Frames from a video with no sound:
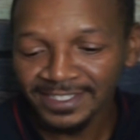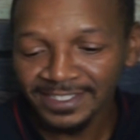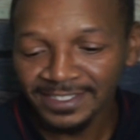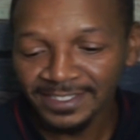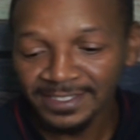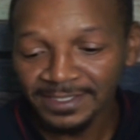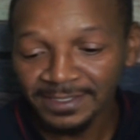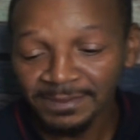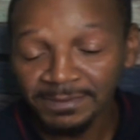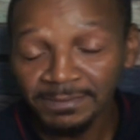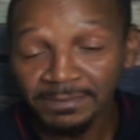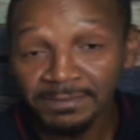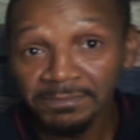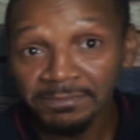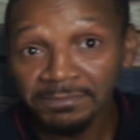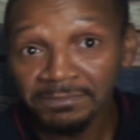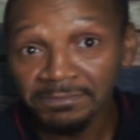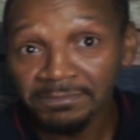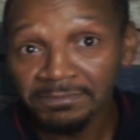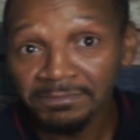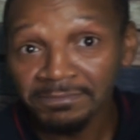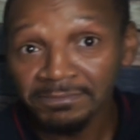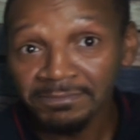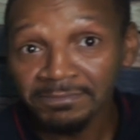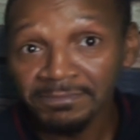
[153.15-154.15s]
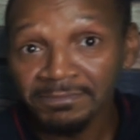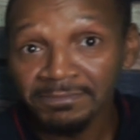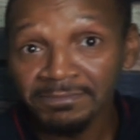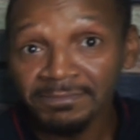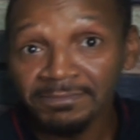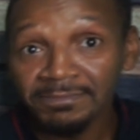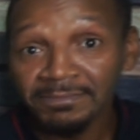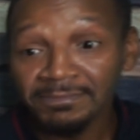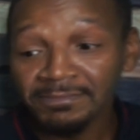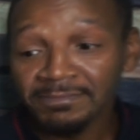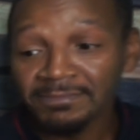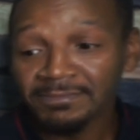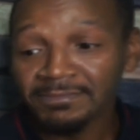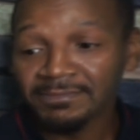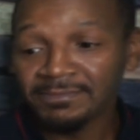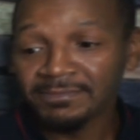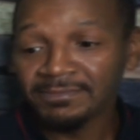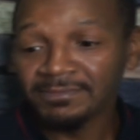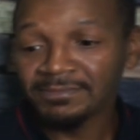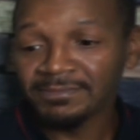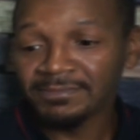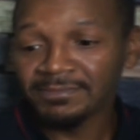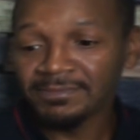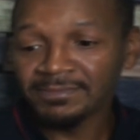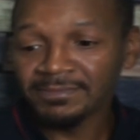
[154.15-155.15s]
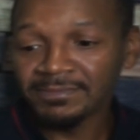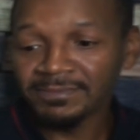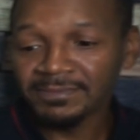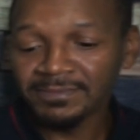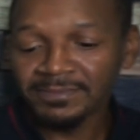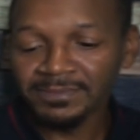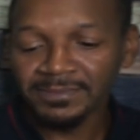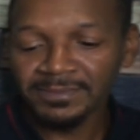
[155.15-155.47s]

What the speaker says: (not speaking)